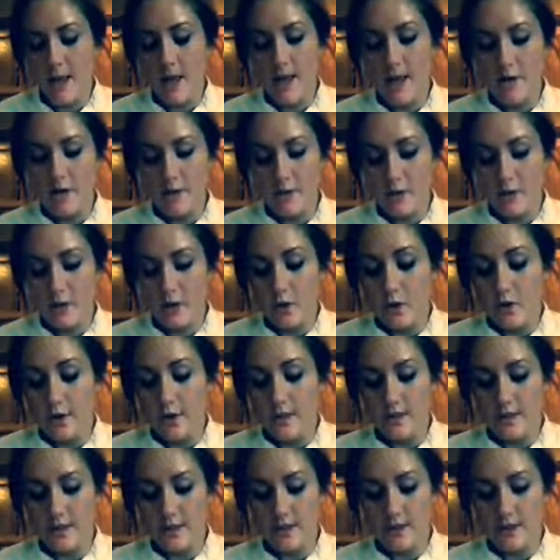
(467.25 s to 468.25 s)
we're going
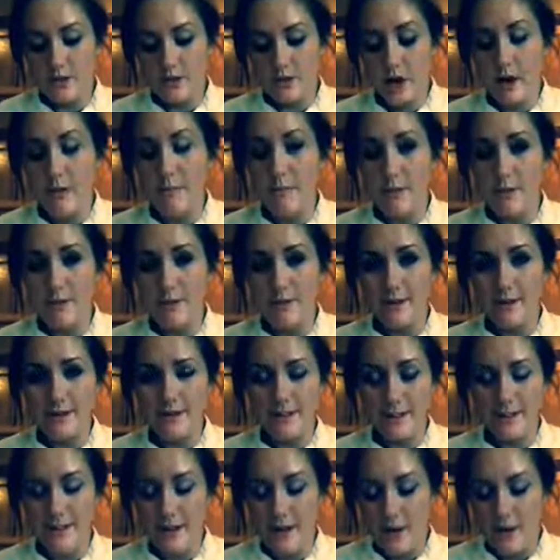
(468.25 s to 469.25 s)
to chop up the
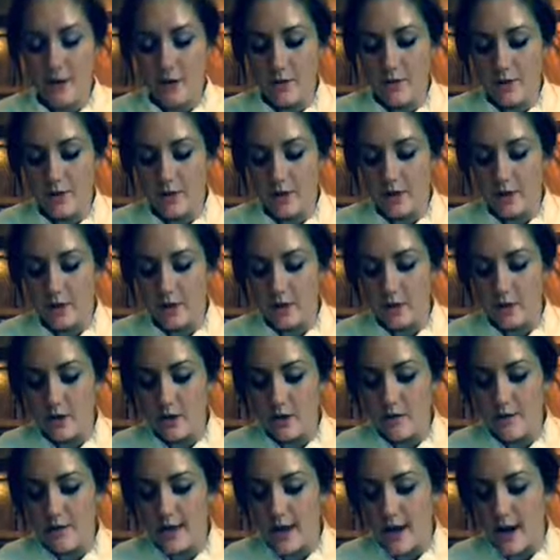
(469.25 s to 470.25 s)
onion. We're just going to go
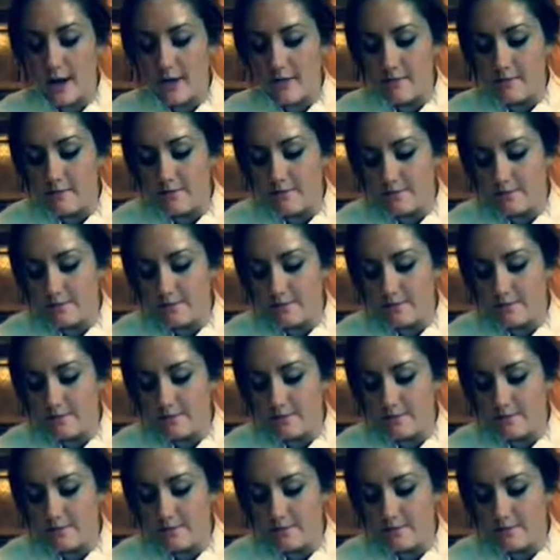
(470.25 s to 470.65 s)
down